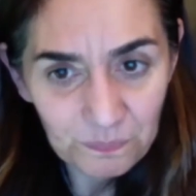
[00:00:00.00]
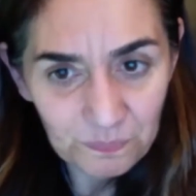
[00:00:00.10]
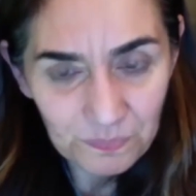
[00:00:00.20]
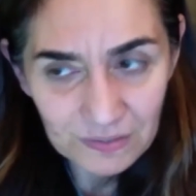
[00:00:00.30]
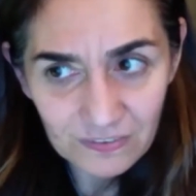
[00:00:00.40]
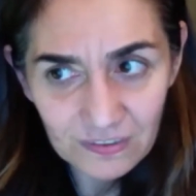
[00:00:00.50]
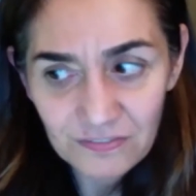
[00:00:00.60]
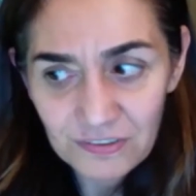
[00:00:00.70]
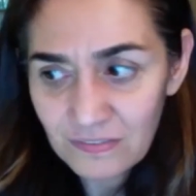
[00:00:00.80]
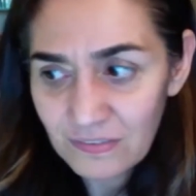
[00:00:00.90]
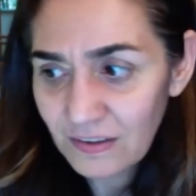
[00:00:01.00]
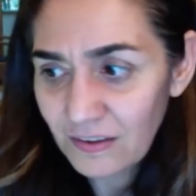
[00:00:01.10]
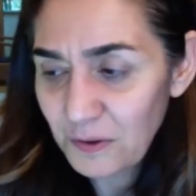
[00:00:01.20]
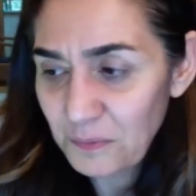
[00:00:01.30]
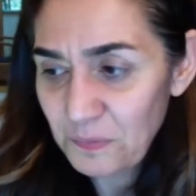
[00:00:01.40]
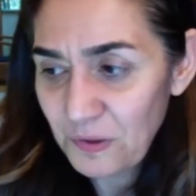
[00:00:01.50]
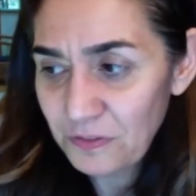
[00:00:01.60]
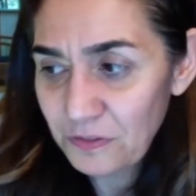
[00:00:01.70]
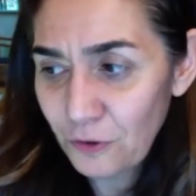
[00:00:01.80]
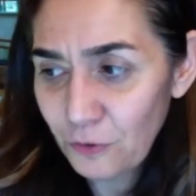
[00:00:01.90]
that even
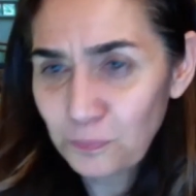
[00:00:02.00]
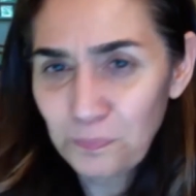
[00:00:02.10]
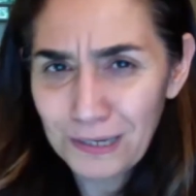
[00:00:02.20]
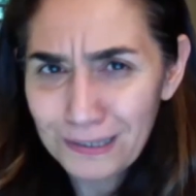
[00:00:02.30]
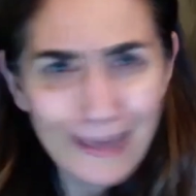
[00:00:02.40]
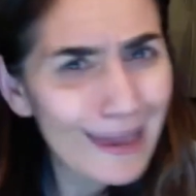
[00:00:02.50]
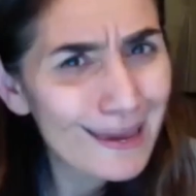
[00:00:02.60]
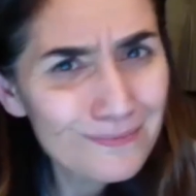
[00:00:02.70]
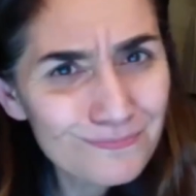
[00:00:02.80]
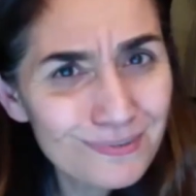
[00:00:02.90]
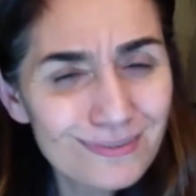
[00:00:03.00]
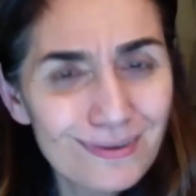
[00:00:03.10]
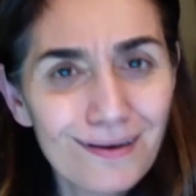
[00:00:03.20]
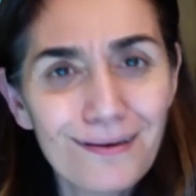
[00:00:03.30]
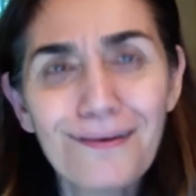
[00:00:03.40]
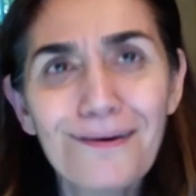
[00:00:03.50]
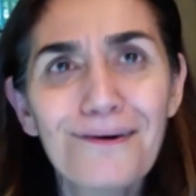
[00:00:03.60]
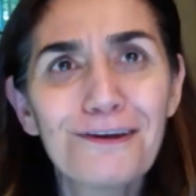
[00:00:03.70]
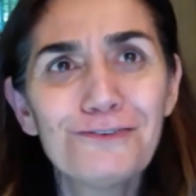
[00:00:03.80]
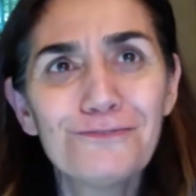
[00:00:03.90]
those big names
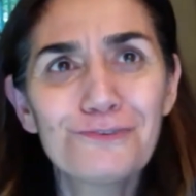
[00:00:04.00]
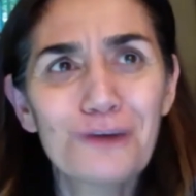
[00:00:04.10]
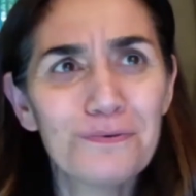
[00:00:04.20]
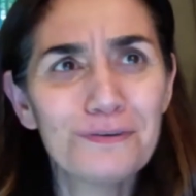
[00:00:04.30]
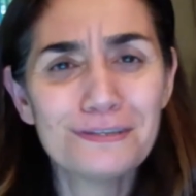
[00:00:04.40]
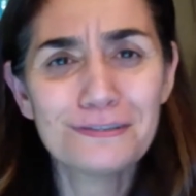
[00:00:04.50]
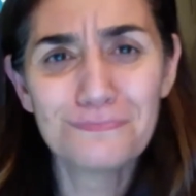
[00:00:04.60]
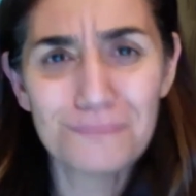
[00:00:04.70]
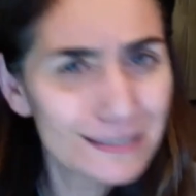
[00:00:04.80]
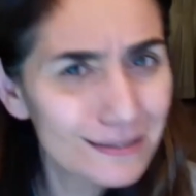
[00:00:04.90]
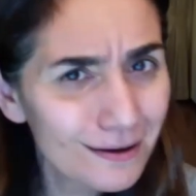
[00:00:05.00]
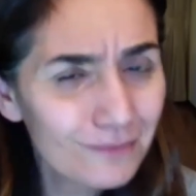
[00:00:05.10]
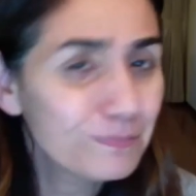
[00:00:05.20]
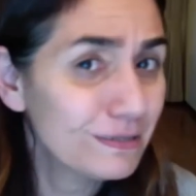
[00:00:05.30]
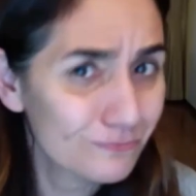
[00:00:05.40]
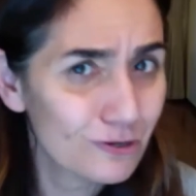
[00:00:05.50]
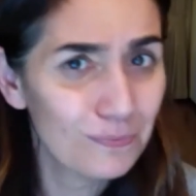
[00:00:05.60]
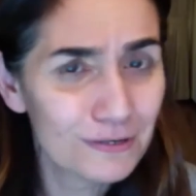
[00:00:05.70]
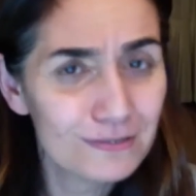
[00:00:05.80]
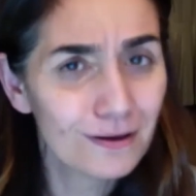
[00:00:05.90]
in Japanese media, big
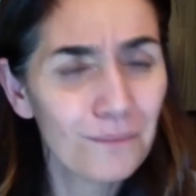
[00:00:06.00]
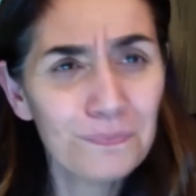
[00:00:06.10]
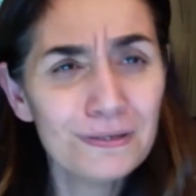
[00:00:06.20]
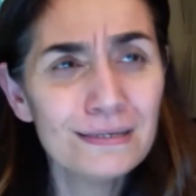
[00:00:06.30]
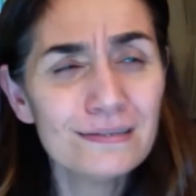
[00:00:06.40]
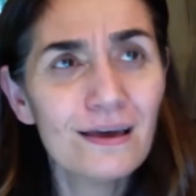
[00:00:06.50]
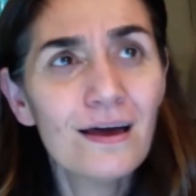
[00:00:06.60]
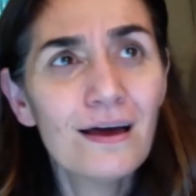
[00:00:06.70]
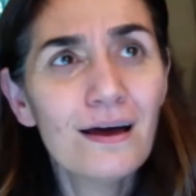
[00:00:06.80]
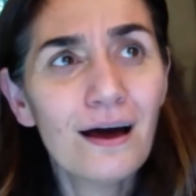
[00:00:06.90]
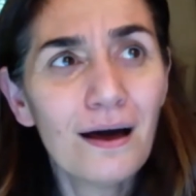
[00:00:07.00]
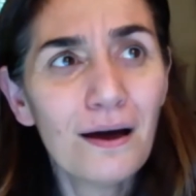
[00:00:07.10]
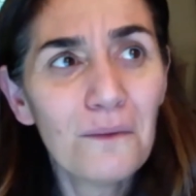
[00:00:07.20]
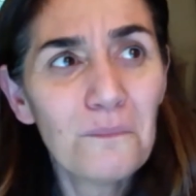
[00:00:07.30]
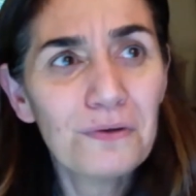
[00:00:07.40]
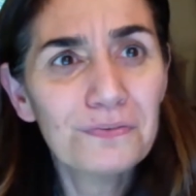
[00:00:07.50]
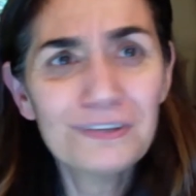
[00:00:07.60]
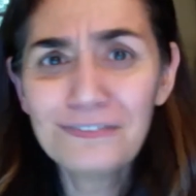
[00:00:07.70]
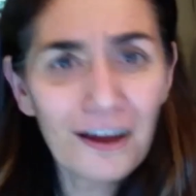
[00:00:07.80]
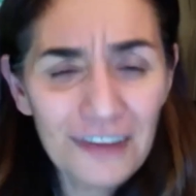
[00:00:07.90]
Japanese companies,
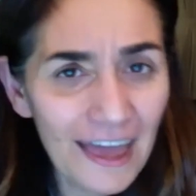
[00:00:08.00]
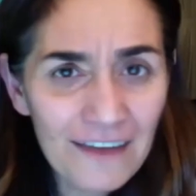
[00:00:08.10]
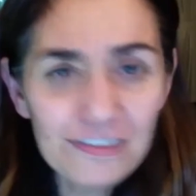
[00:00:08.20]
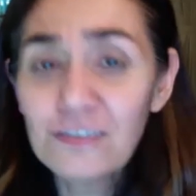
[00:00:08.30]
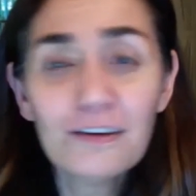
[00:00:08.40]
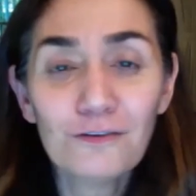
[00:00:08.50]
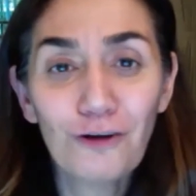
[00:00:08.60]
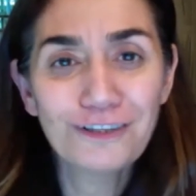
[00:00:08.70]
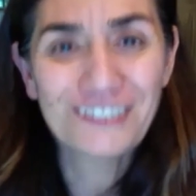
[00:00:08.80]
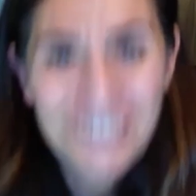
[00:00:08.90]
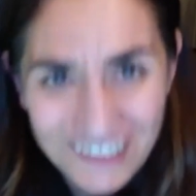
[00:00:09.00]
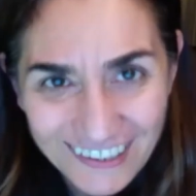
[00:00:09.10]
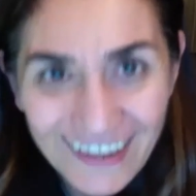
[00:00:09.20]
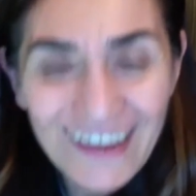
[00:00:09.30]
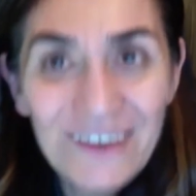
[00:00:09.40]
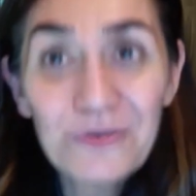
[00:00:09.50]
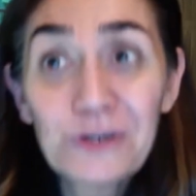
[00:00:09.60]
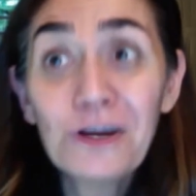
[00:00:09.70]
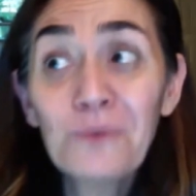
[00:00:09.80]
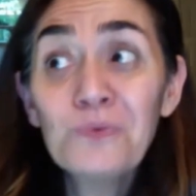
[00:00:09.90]
did not have the technology. We're
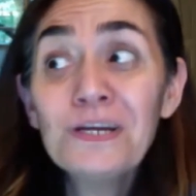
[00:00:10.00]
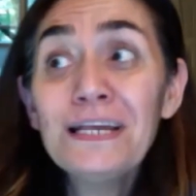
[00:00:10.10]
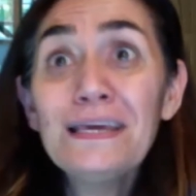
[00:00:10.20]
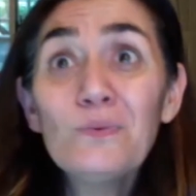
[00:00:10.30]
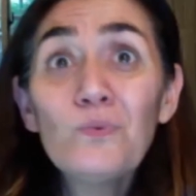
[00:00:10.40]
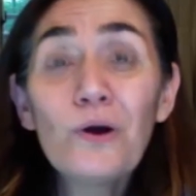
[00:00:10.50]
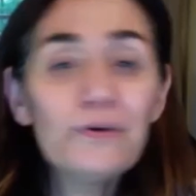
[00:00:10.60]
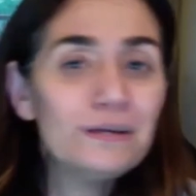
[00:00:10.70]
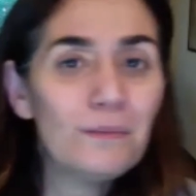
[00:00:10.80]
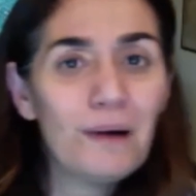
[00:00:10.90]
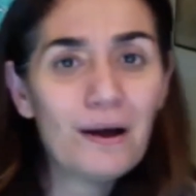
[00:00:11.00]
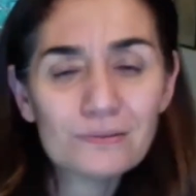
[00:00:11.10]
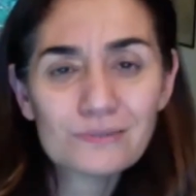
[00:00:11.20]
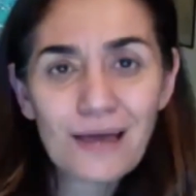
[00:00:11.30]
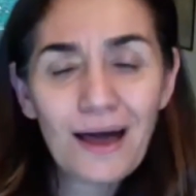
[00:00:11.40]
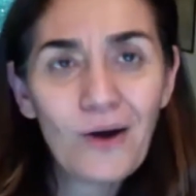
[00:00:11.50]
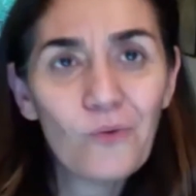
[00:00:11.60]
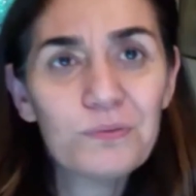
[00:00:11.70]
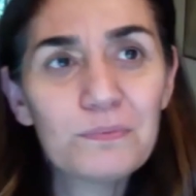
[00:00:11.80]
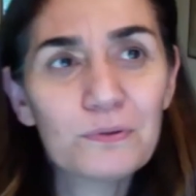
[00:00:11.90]
not really worried about how
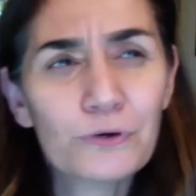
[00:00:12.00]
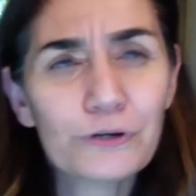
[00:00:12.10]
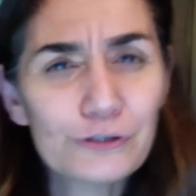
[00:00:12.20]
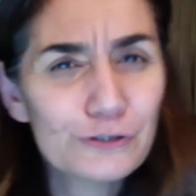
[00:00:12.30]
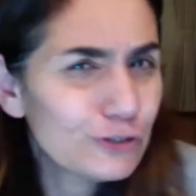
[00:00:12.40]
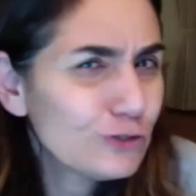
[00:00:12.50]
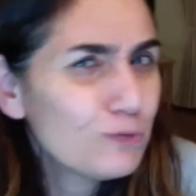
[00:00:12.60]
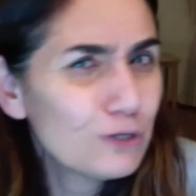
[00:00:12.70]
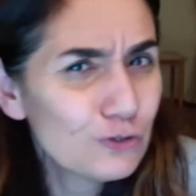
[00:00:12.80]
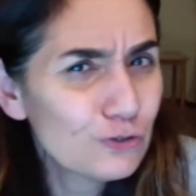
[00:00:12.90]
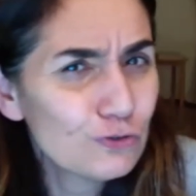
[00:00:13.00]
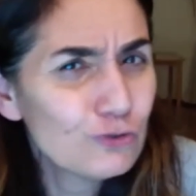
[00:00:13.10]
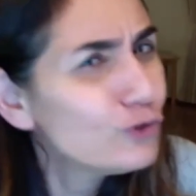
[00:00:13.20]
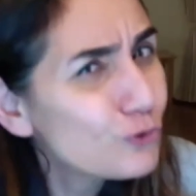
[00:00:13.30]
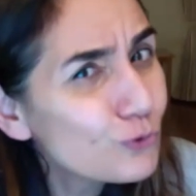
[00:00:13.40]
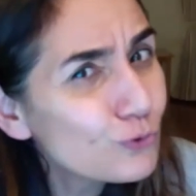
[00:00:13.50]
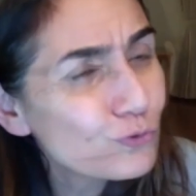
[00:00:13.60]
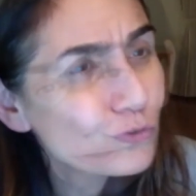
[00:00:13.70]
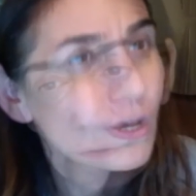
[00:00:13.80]
people were consuming news.